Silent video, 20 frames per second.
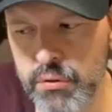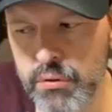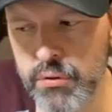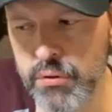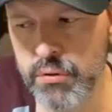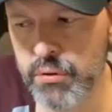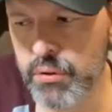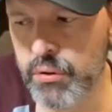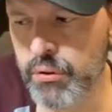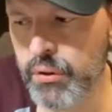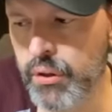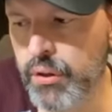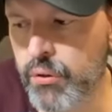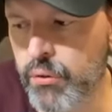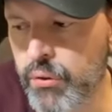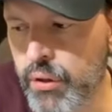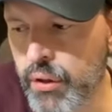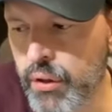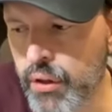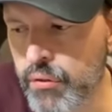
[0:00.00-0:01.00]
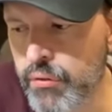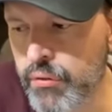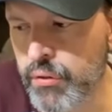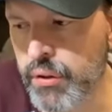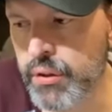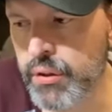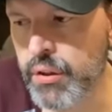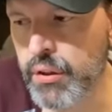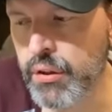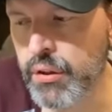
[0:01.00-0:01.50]
And then I
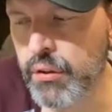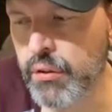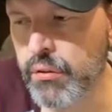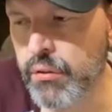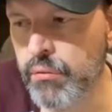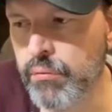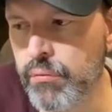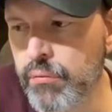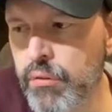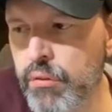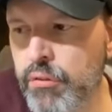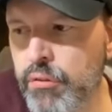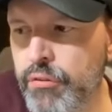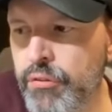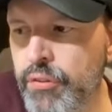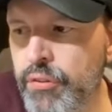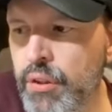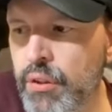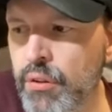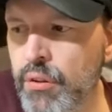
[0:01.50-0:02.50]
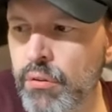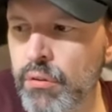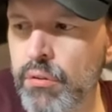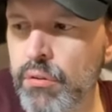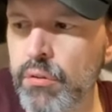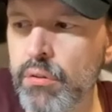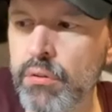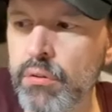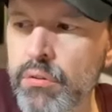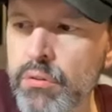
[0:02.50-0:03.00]
don't have like any the reading, it'll
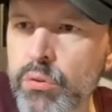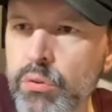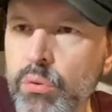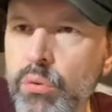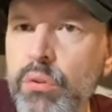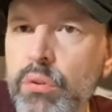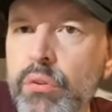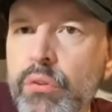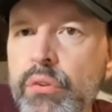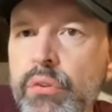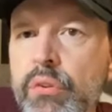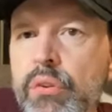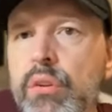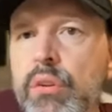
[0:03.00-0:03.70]
change here in a second.